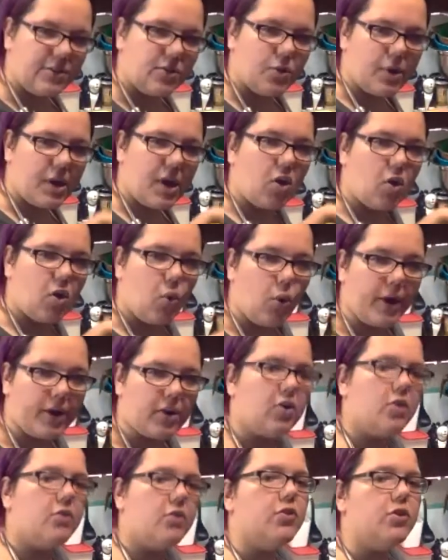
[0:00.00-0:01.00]
doing a
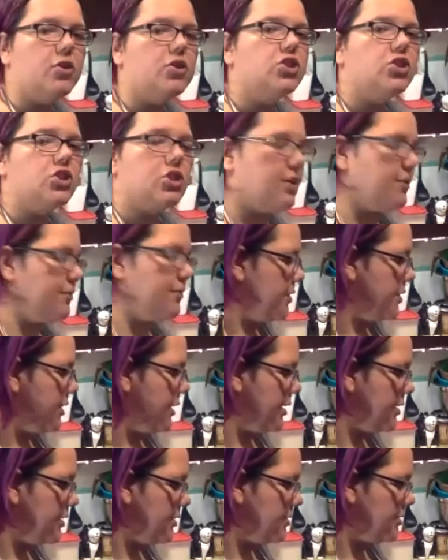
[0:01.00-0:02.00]
quicker version of
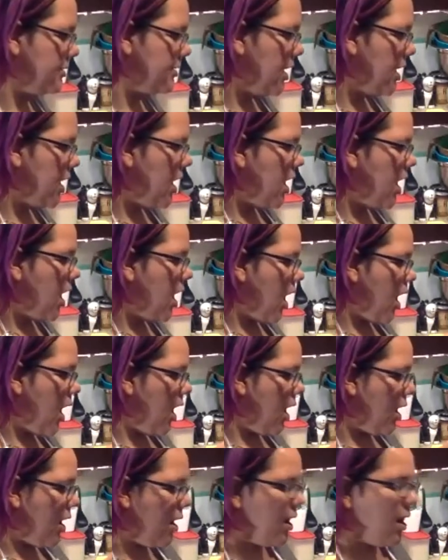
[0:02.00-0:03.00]
this.
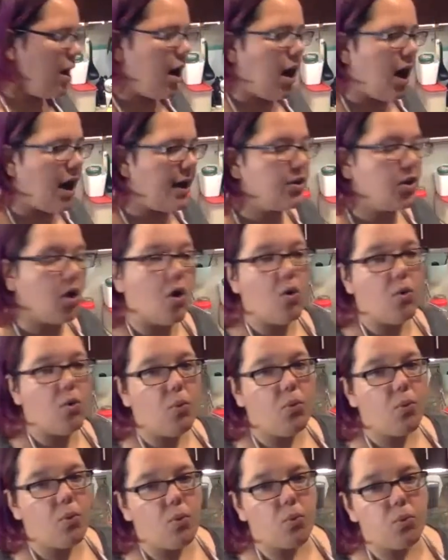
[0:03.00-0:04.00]
Uh, I don't
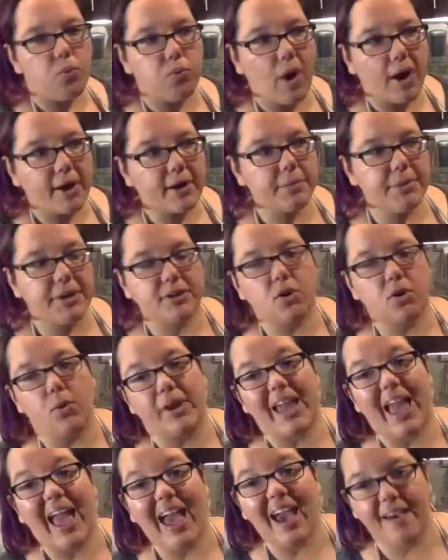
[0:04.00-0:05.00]
recommend going
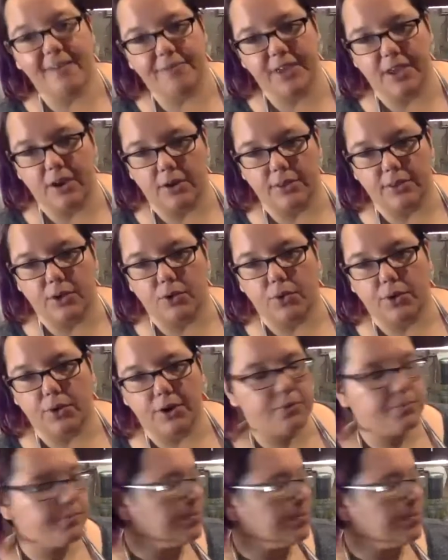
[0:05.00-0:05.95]
heavy on the oil.